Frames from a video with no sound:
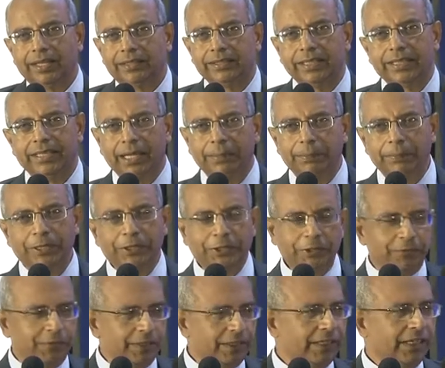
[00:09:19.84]
The Government
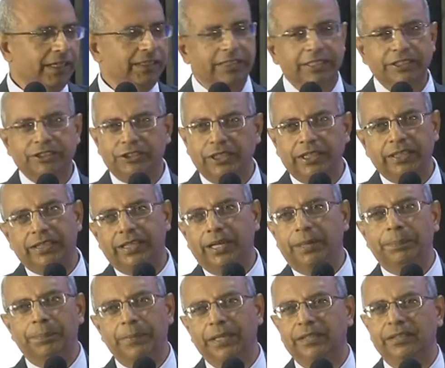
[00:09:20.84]
of India, the state
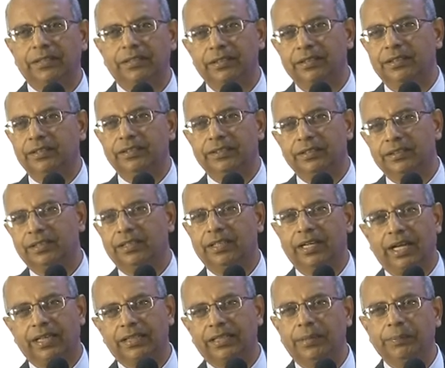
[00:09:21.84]
government,
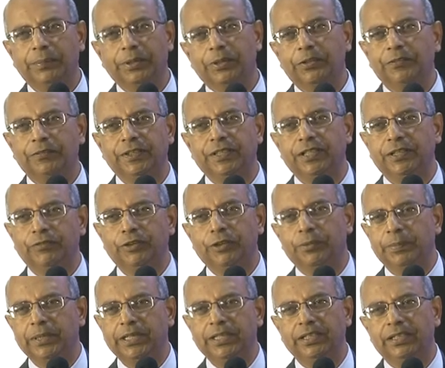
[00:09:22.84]
and Government of India
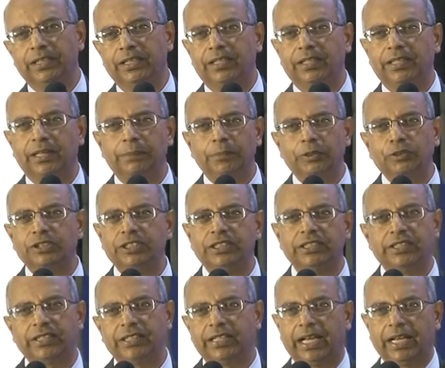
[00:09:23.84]
would mean the
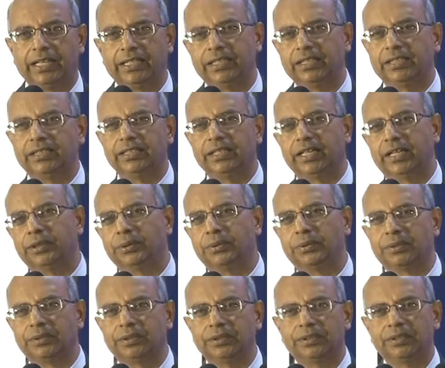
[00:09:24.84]
WCD and Niti Ayog,